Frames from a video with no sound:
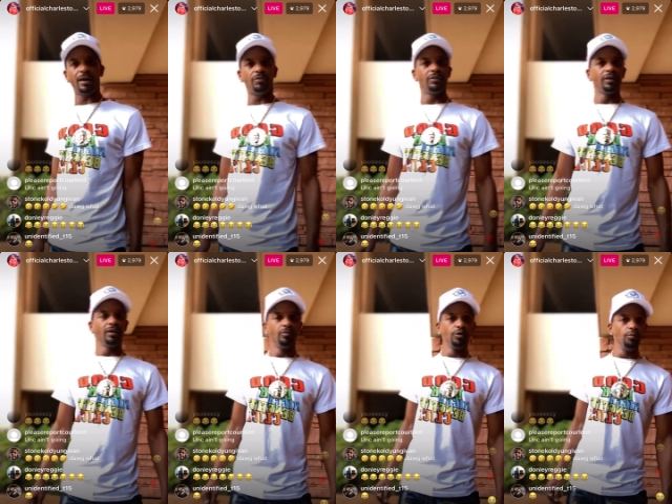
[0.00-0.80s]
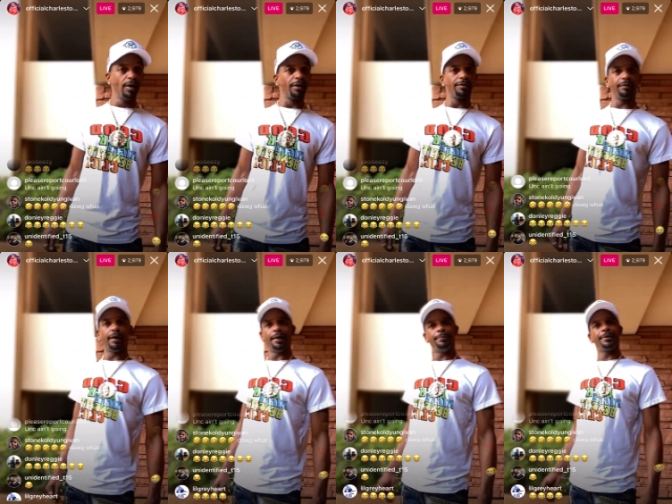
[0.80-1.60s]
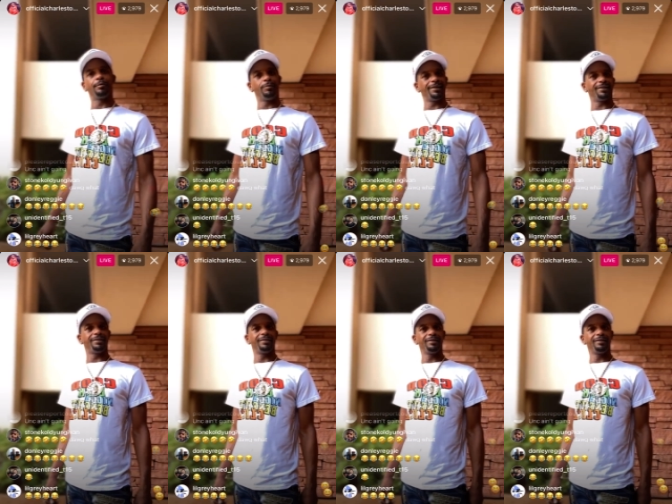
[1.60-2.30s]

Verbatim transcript: out, you better, I better what?